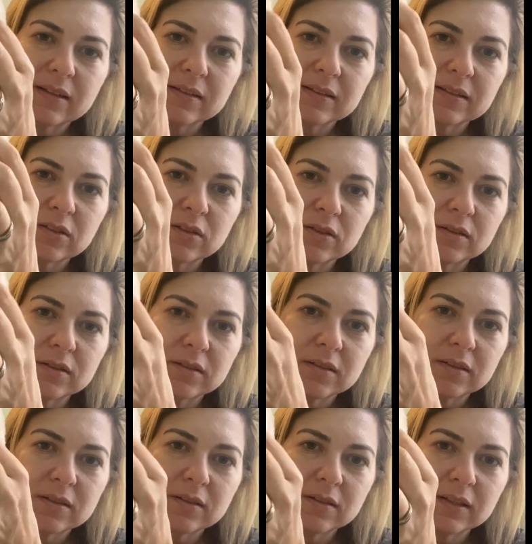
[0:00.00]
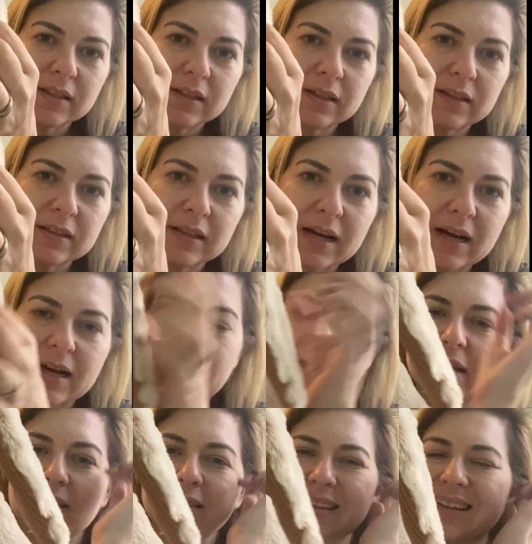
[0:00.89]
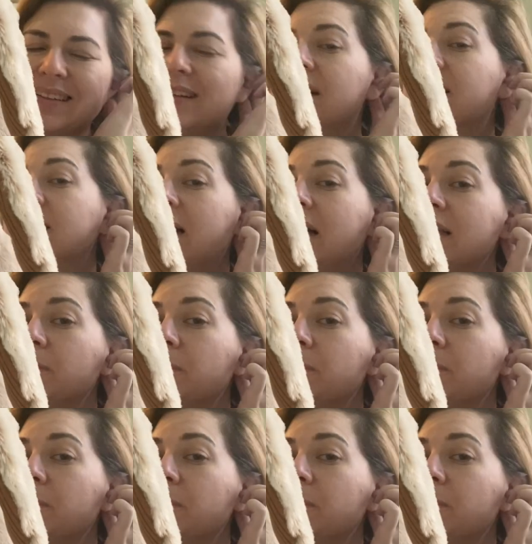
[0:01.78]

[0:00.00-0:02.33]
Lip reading: little glass, like not glass,